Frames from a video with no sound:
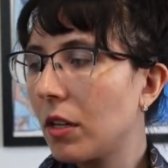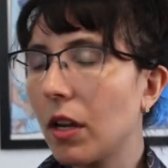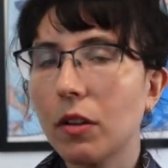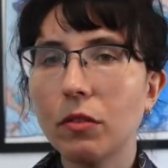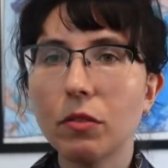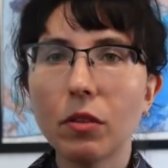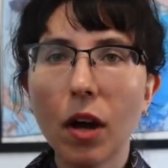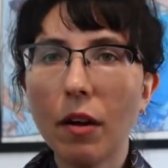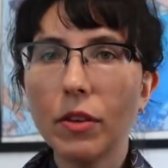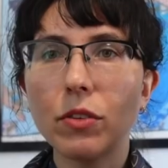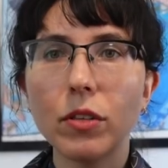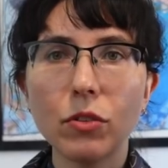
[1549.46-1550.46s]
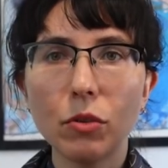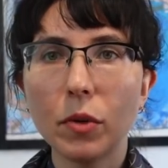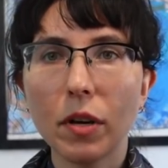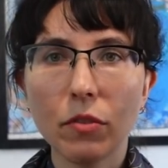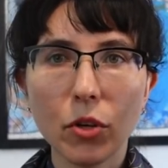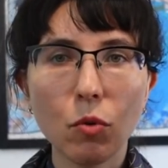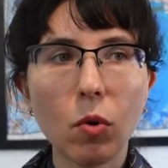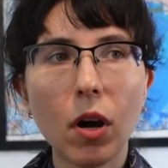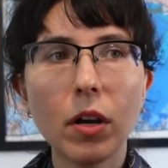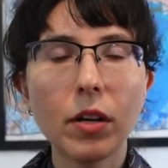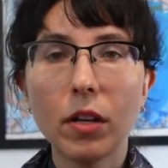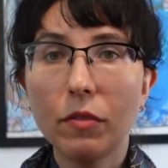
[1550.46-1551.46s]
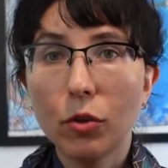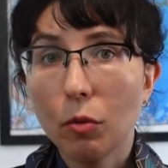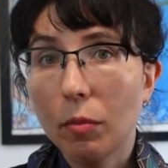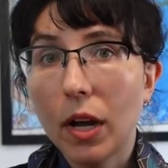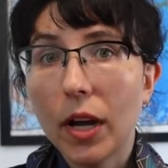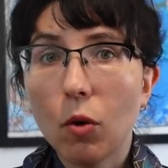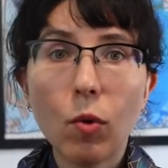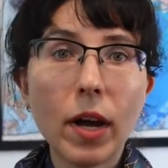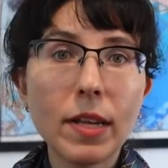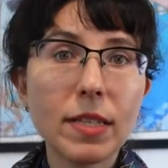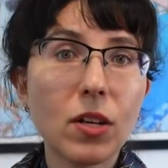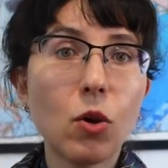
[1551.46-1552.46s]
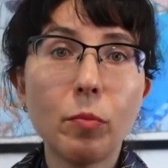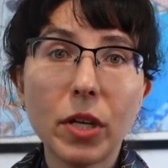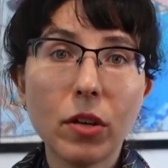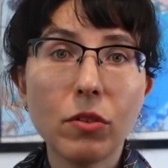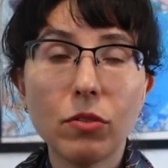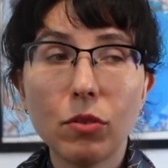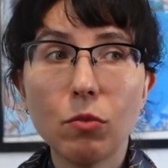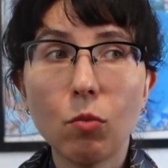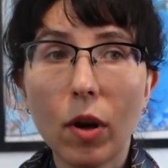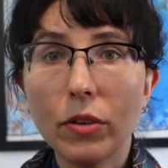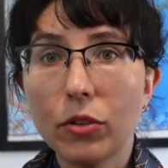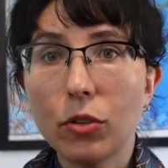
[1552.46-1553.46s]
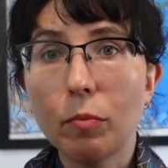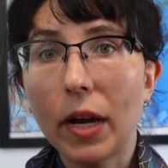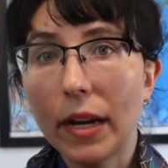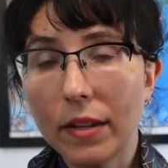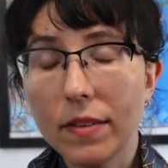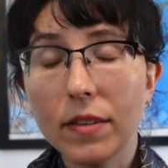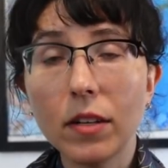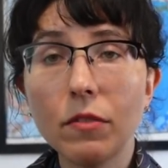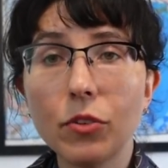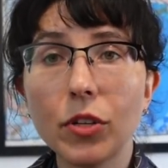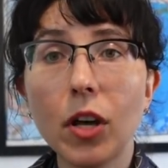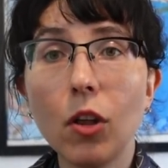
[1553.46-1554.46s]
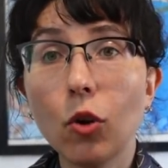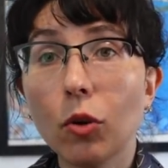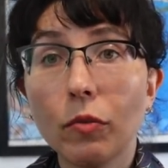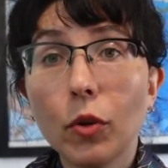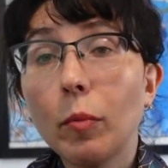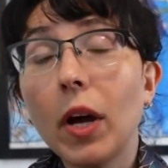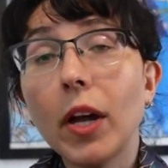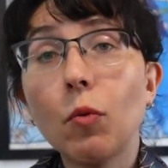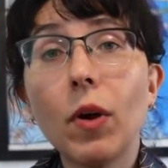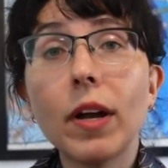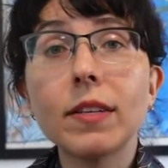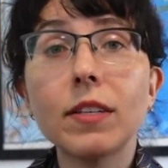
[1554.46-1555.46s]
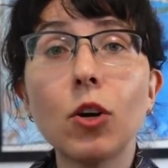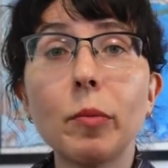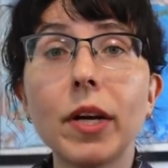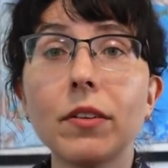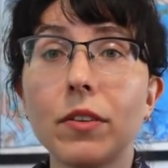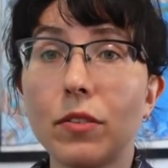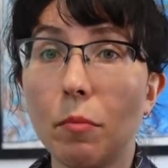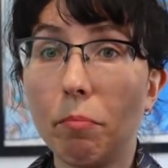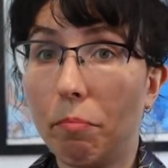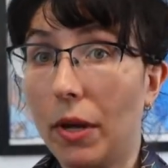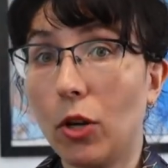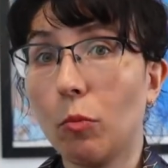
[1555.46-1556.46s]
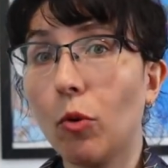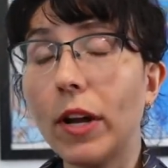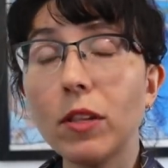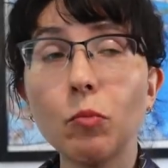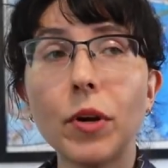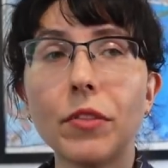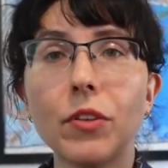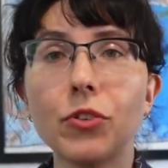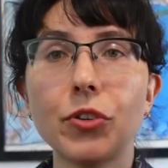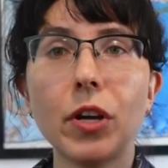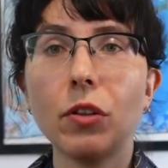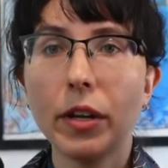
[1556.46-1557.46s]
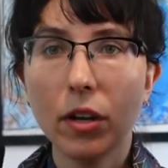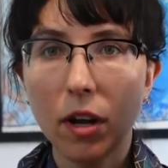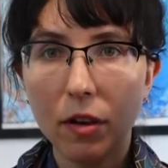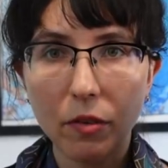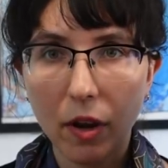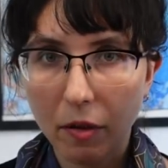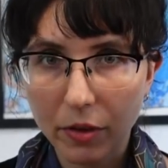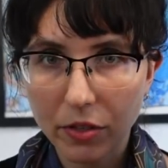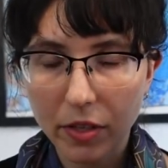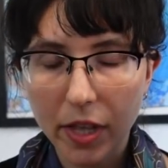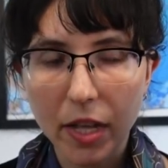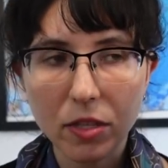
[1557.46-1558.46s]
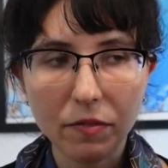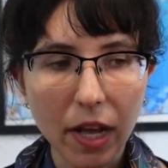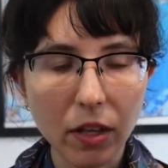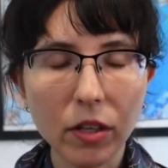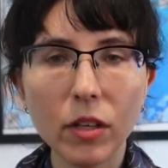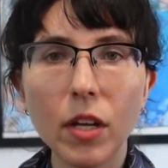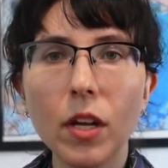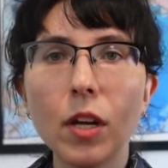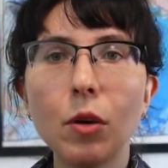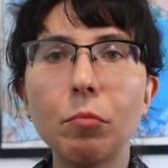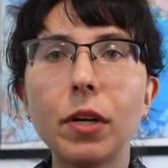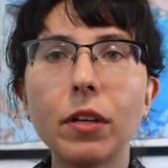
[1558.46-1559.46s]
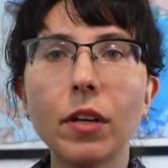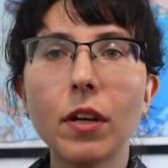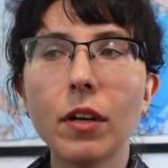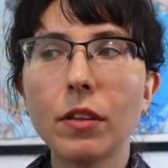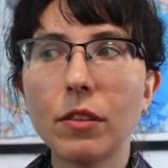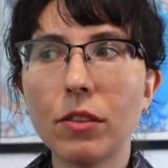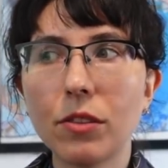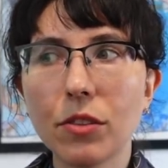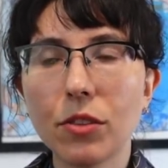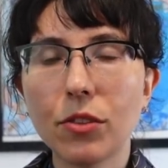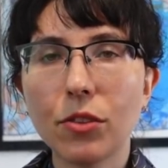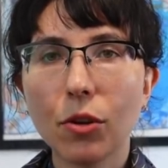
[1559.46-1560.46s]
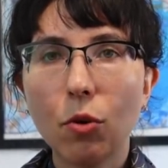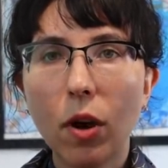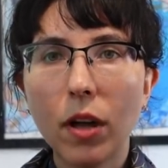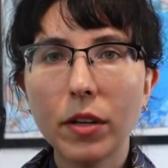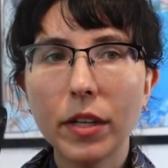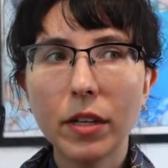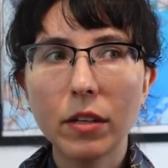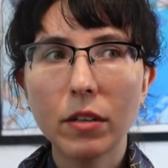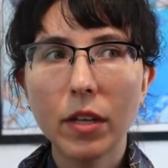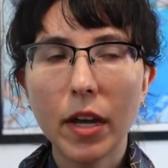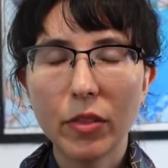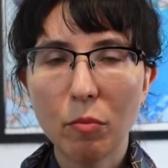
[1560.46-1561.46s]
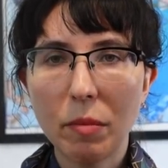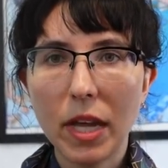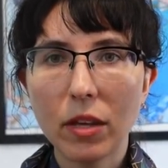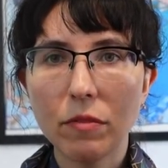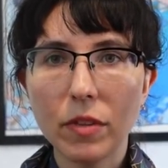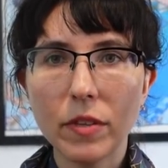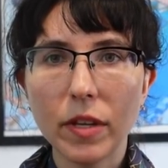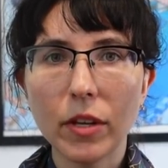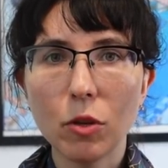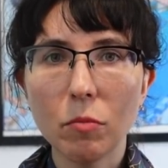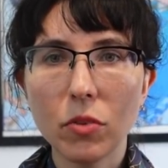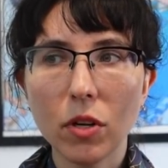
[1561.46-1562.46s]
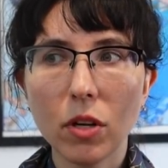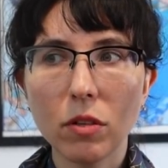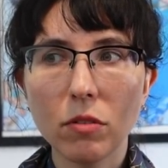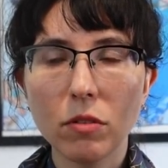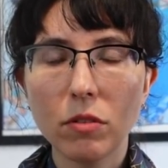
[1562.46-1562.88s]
Uh, obviously do whatever you want and if you're buying YSL because you want to buy it instead of Chanel or if you're buying YSL because it's a better price point than Chanel, like obviously that's valid, but the quality and the make of these items are